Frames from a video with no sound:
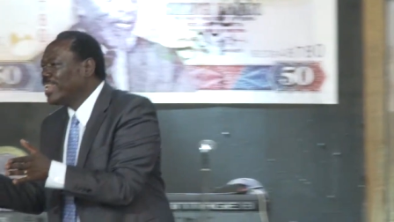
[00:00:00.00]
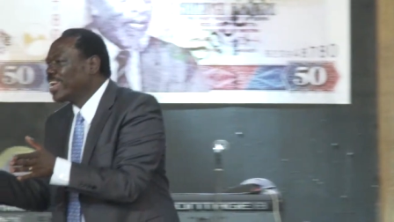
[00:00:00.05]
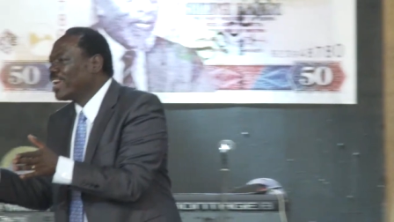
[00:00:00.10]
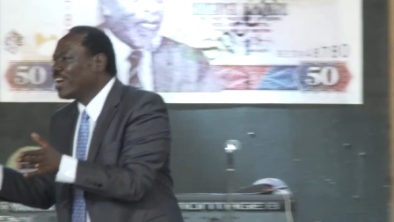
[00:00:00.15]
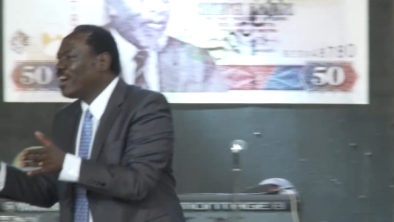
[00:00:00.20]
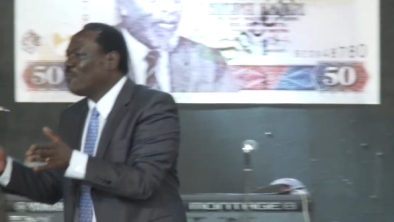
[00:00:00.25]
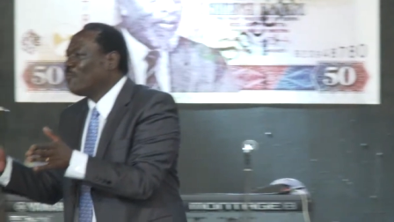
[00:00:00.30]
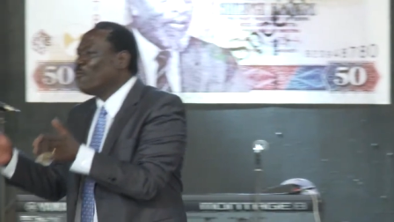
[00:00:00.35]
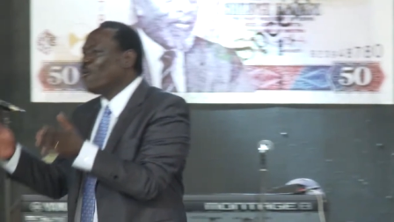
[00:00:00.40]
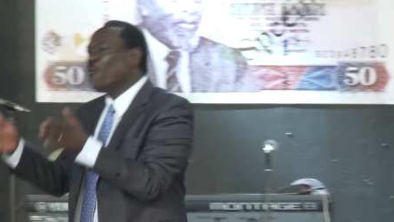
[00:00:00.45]
an
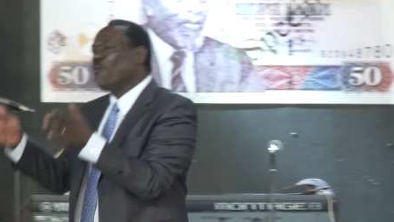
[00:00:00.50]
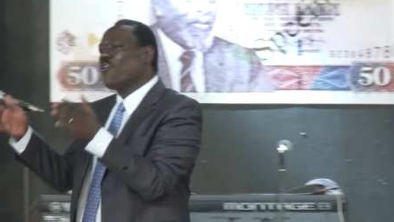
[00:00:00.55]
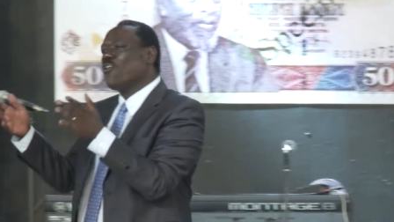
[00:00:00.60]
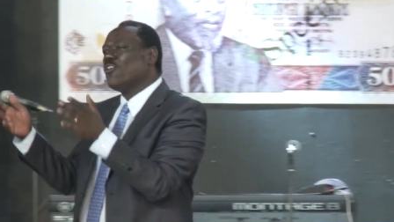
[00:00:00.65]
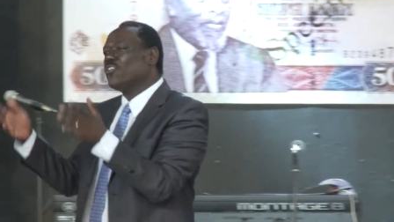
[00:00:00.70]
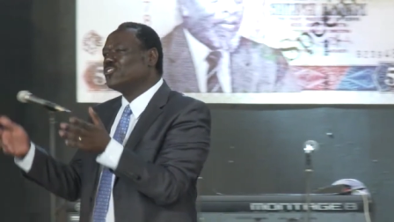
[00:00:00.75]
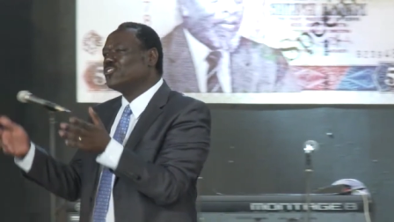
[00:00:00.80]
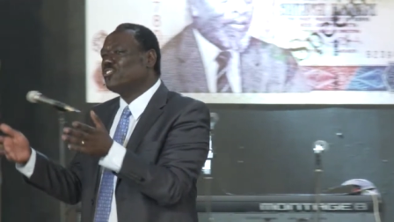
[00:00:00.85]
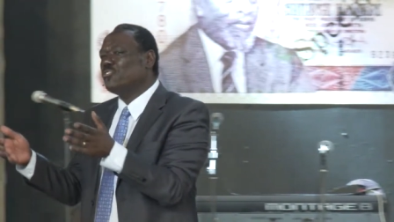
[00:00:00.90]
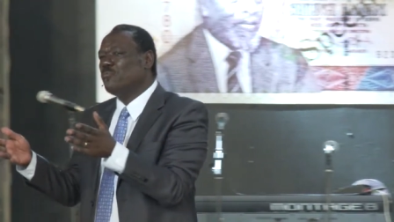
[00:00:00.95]
acre will
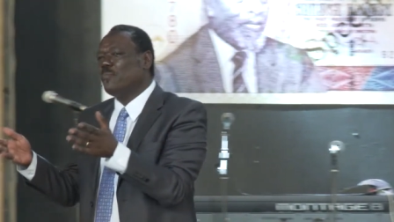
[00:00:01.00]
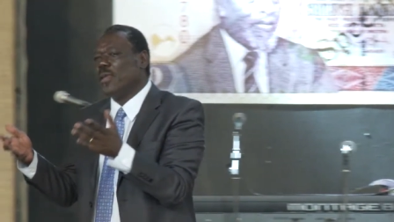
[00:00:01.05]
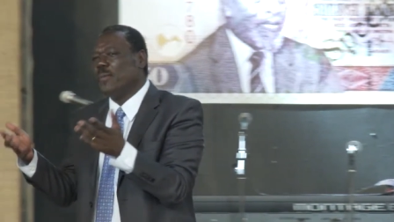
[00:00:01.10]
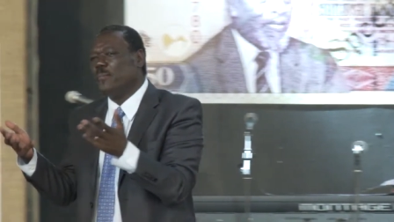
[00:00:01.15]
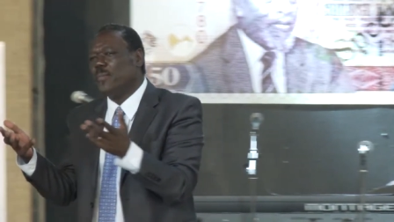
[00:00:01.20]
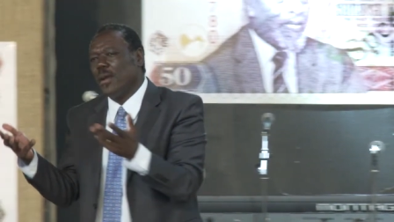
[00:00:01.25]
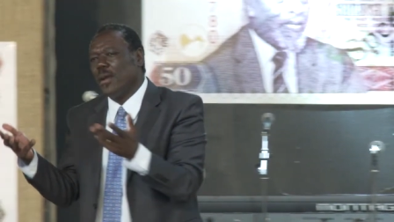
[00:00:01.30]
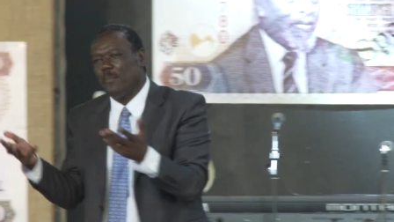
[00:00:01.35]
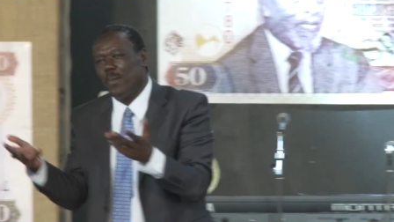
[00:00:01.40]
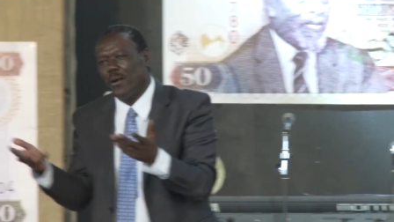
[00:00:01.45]
cost you
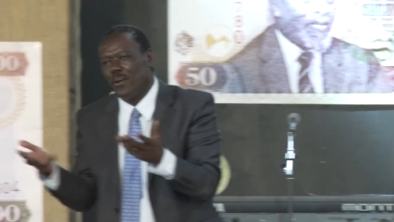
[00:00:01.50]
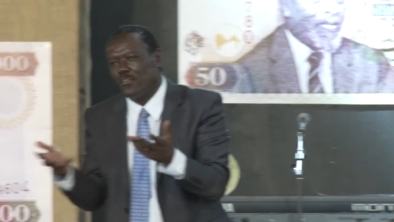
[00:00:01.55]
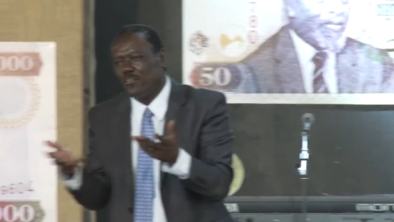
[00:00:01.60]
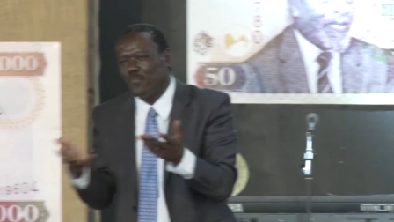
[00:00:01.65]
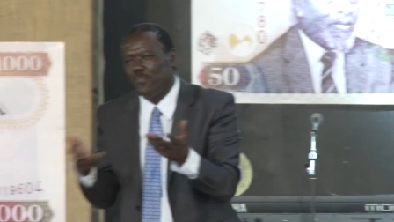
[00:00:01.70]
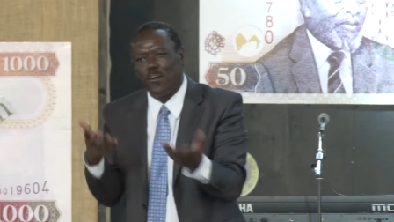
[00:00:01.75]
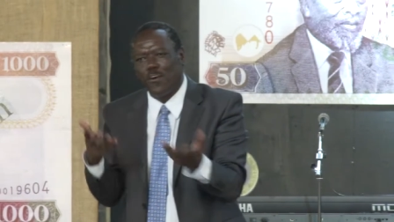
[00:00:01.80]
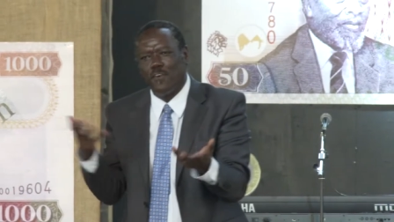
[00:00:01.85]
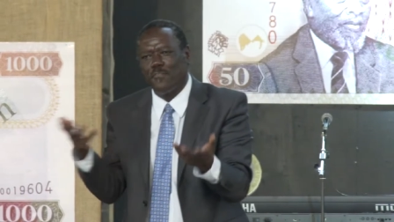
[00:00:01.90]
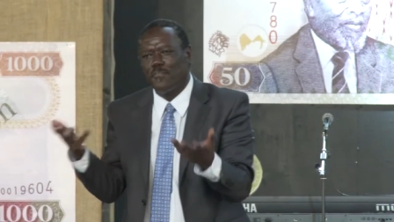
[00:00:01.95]
maybe about
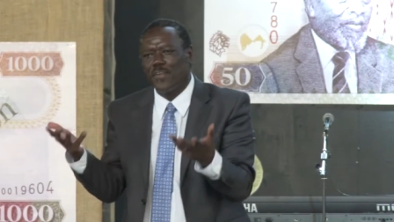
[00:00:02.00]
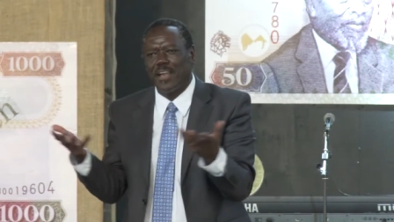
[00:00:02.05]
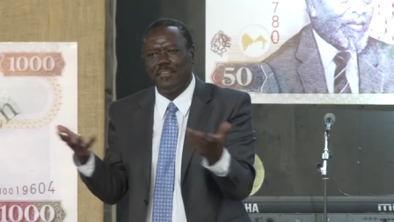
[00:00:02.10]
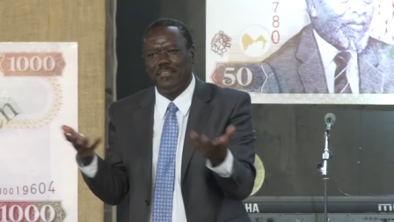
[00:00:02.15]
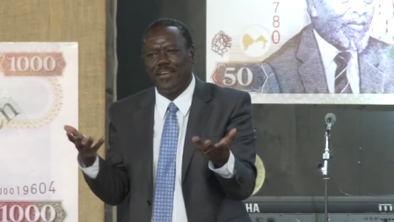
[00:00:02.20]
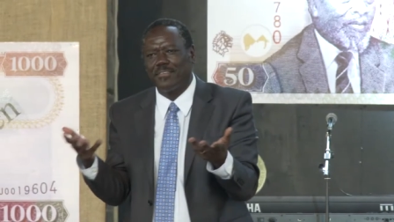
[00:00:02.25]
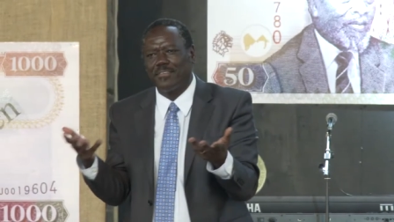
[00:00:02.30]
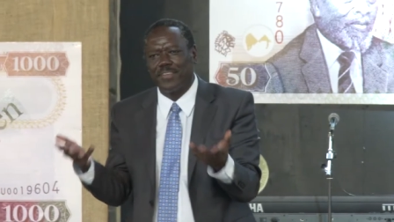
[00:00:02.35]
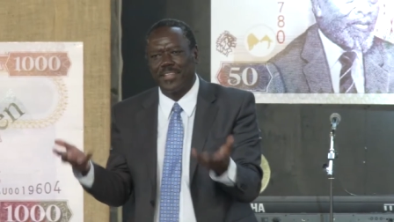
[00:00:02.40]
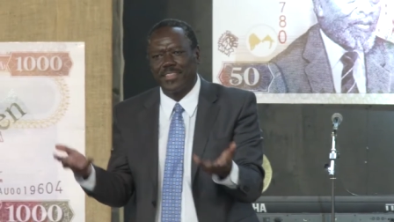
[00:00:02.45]
400,000,
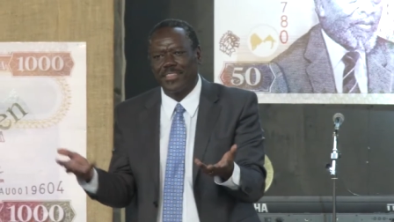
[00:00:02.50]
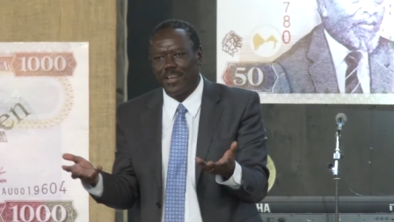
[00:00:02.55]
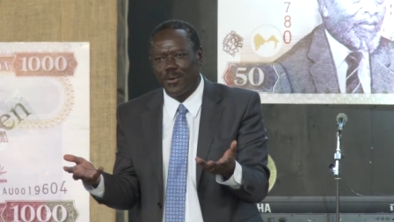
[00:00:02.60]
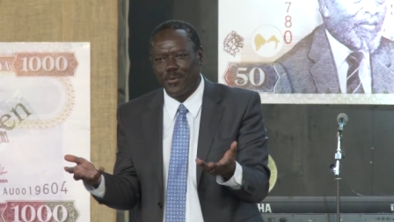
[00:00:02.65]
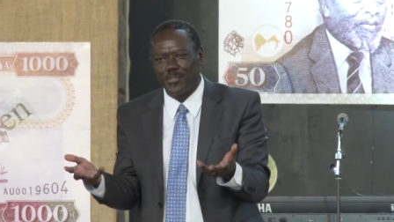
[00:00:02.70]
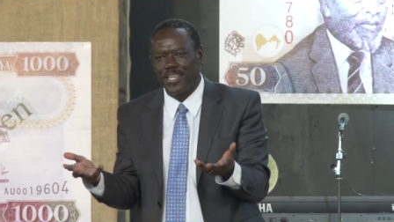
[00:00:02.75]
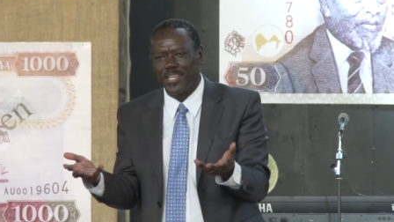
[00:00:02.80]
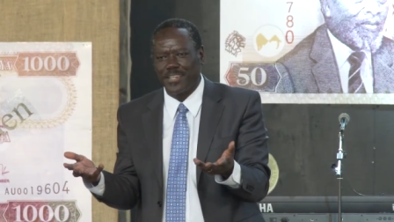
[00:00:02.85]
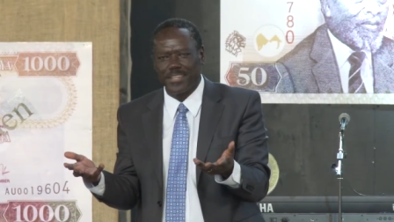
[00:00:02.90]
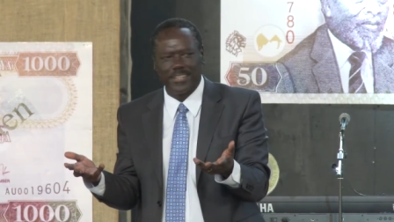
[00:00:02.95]

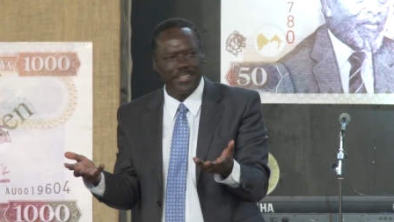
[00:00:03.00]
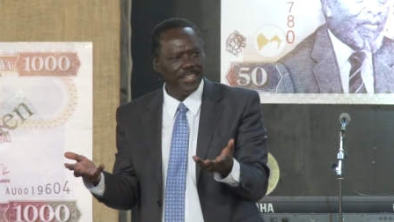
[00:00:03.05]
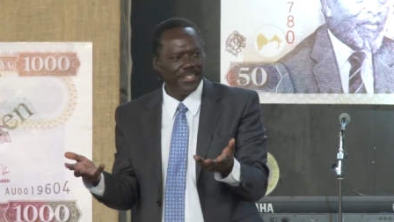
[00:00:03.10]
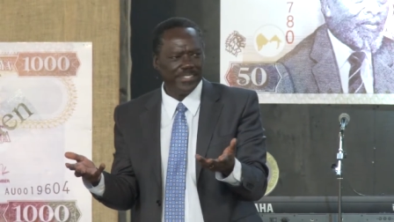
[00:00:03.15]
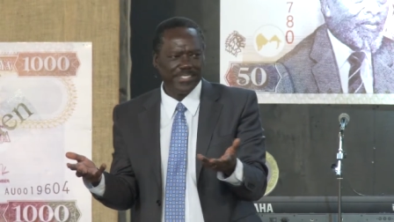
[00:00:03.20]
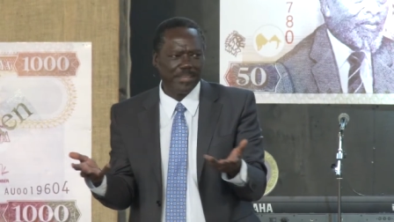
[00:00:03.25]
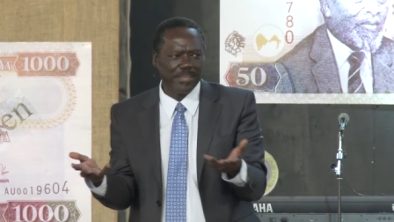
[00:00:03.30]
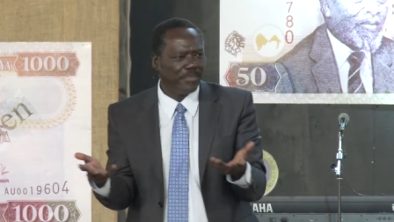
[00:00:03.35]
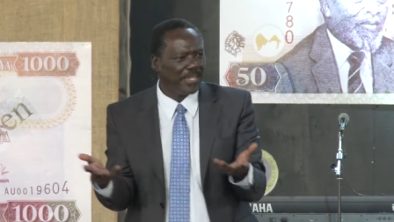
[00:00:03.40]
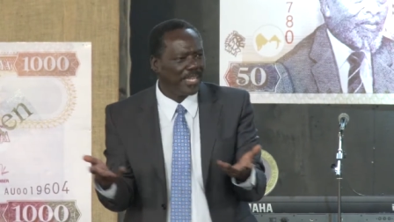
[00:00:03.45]
500,000,
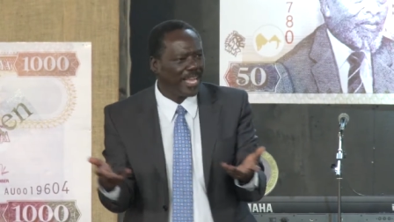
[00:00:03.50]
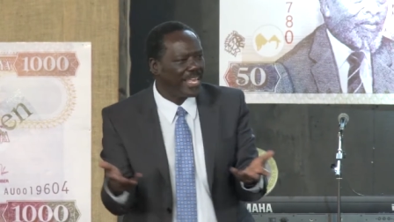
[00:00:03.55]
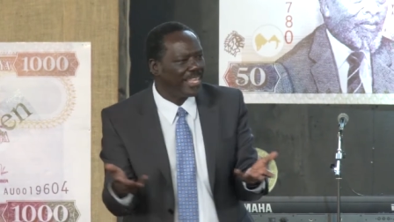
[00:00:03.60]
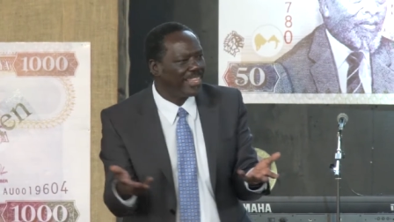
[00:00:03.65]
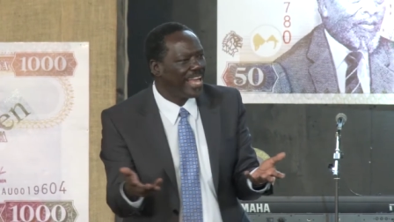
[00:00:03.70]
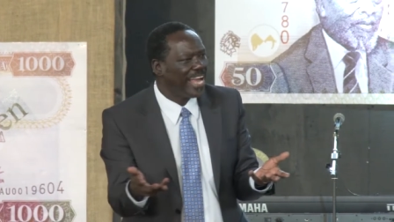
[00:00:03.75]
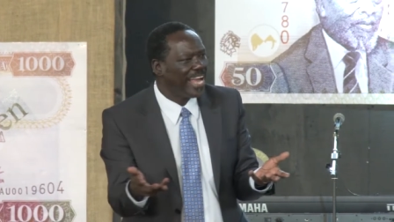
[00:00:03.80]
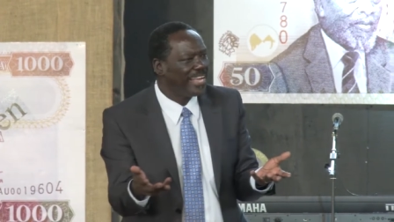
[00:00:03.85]
something like